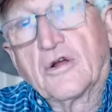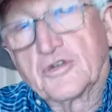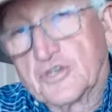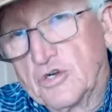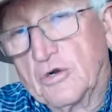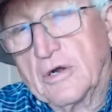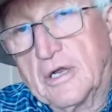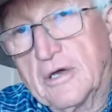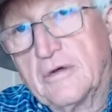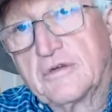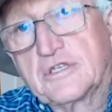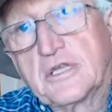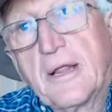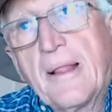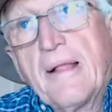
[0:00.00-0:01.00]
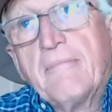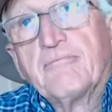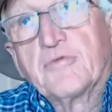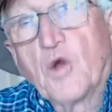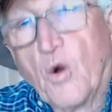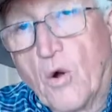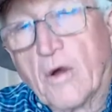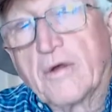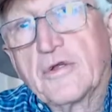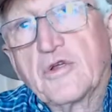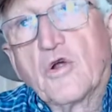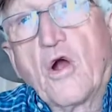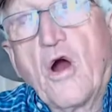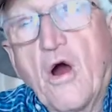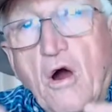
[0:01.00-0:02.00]
too loose or your
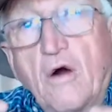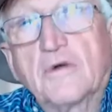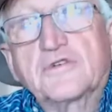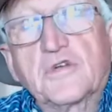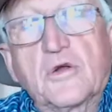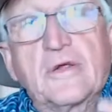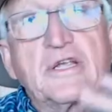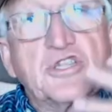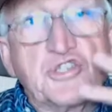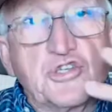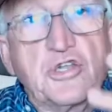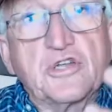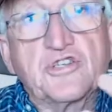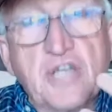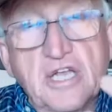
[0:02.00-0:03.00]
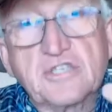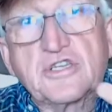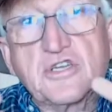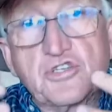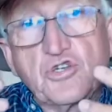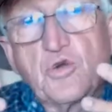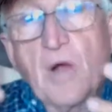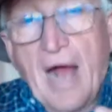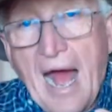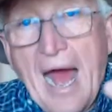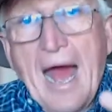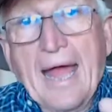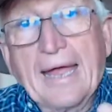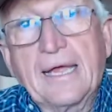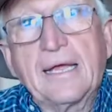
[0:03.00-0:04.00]
halter is adjusted too
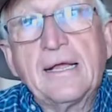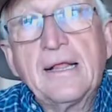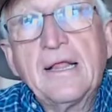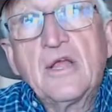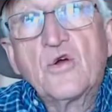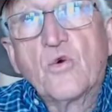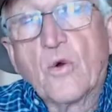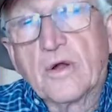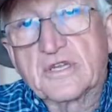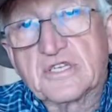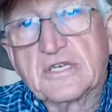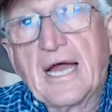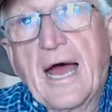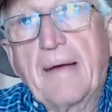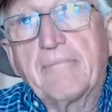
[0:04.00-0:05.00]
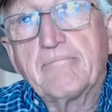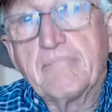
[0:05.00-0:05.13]
high where it's not